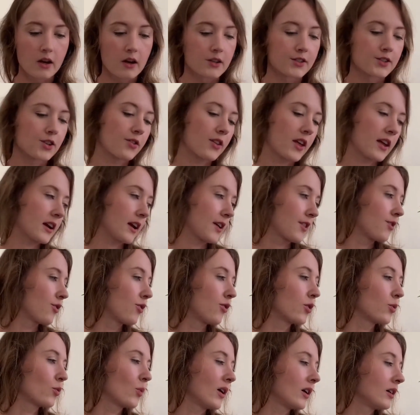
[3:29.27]
So then I
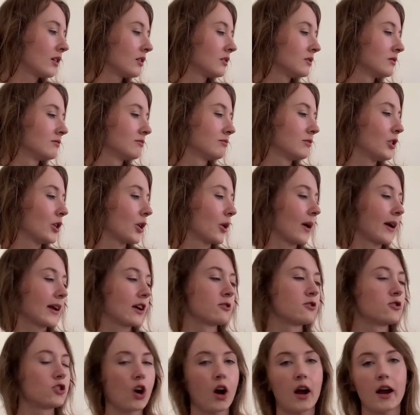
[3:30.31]
thought, well, you know, I
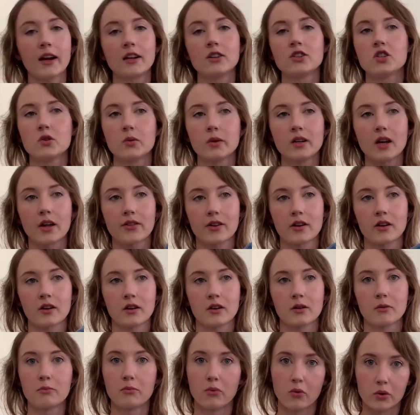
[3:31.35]
can try and do
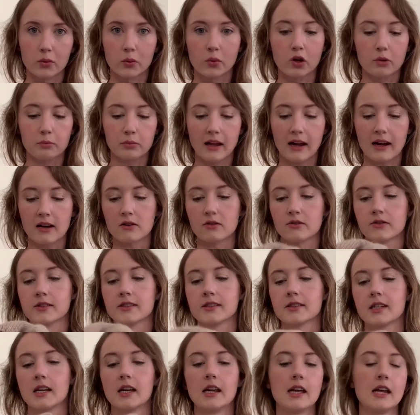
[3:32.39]
another boardwalk
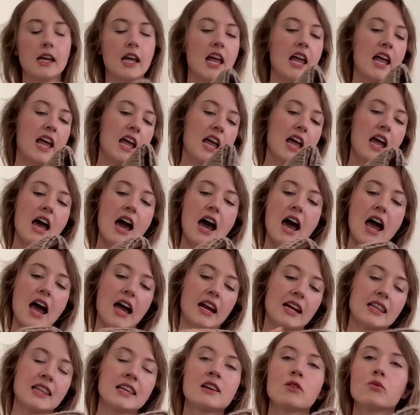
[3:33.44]
blouse.
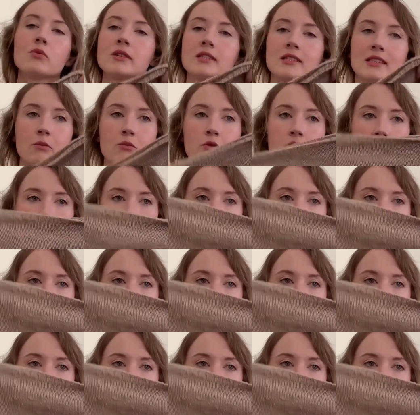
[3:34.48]
And I think it was somewhat